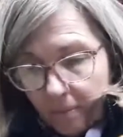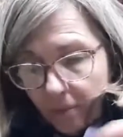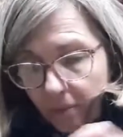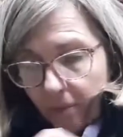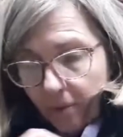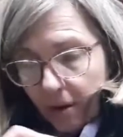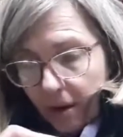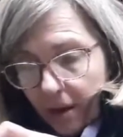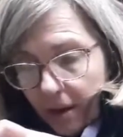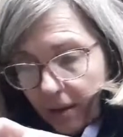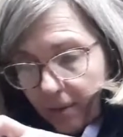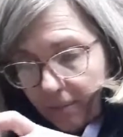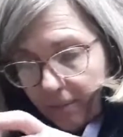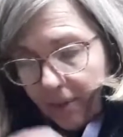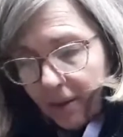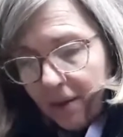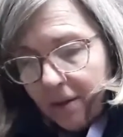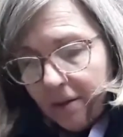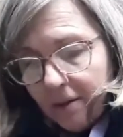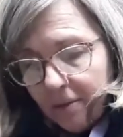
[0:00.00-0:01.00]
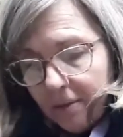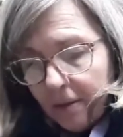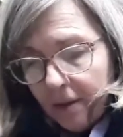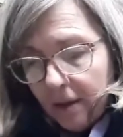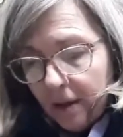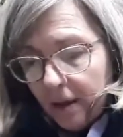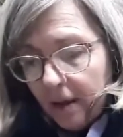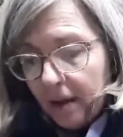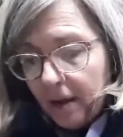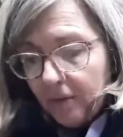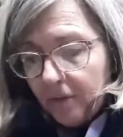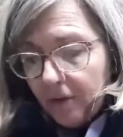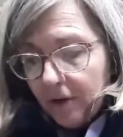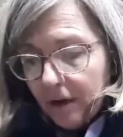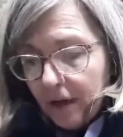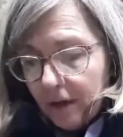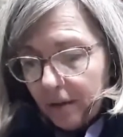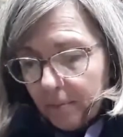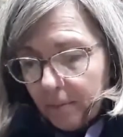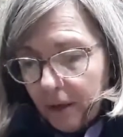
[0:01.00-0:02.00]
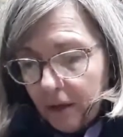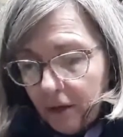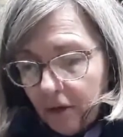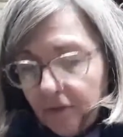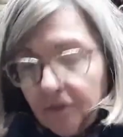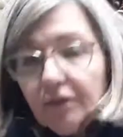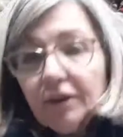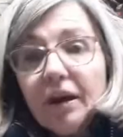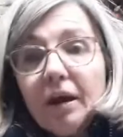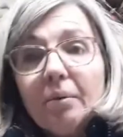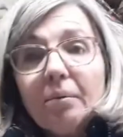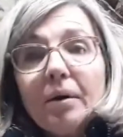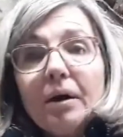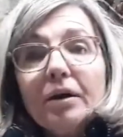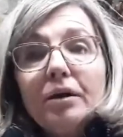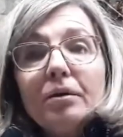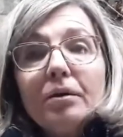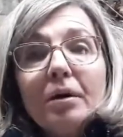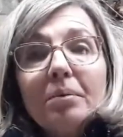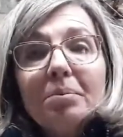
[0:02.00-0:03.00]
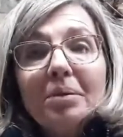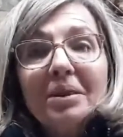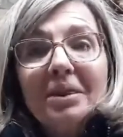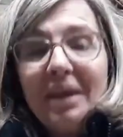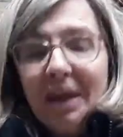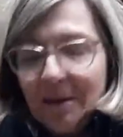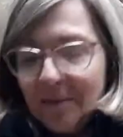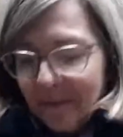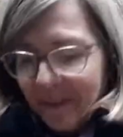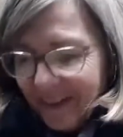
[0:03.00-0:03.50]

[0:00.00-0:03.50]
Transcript: Right. And if you're like me, you'll forget where you put them.